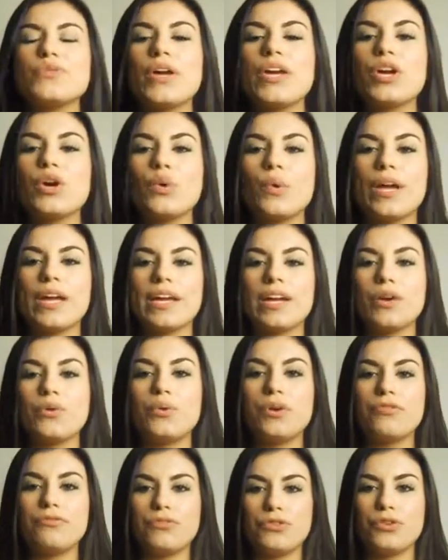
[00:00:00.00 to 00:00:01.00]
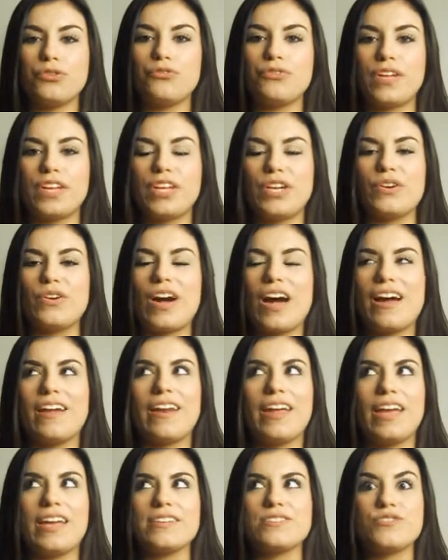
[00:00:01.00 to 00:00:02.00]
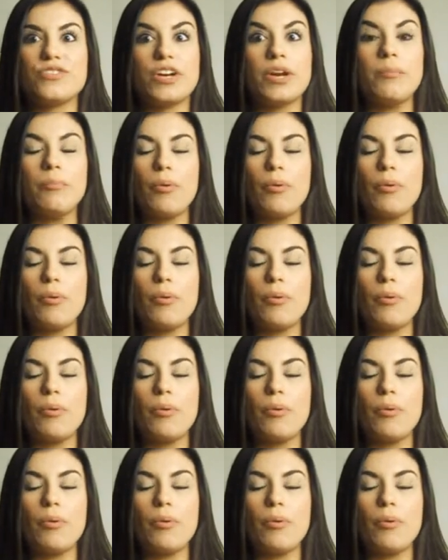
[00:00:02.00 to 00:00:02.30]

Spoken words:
a quick review video on a certain